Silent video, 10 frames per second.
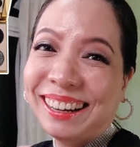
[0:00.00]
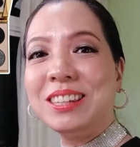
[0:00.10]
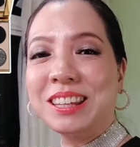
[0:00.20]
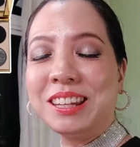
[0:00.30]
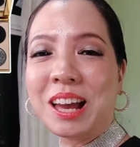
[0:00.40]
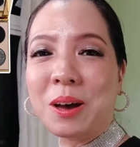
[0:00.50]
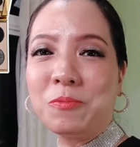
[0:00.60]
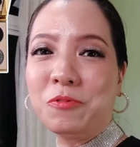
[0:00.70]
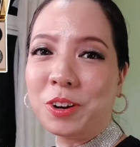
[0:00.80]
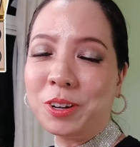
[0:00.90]
Recently,
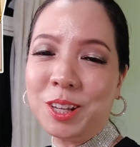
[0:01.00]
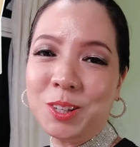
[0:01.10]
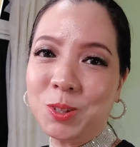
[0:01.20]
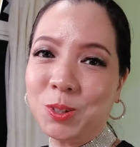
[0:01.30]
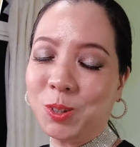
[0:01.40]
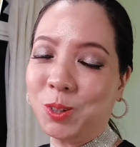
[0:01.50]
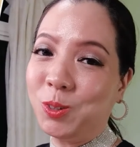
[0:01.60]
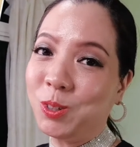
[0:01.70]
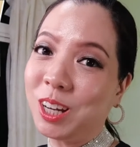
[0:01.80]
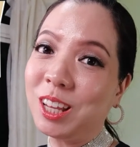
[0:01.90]
I'm very into the
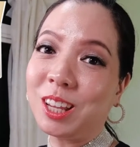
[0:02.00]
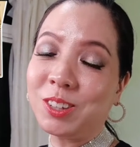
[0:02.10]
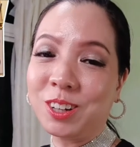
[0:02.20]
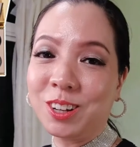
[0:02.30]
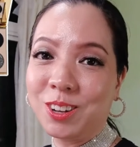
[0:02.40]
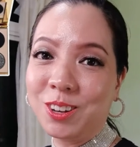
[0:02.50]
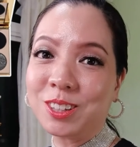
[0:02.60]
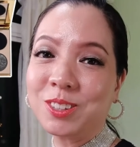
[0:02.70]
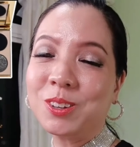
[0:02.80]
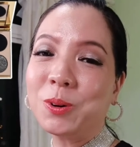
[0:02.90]
neutral natural look,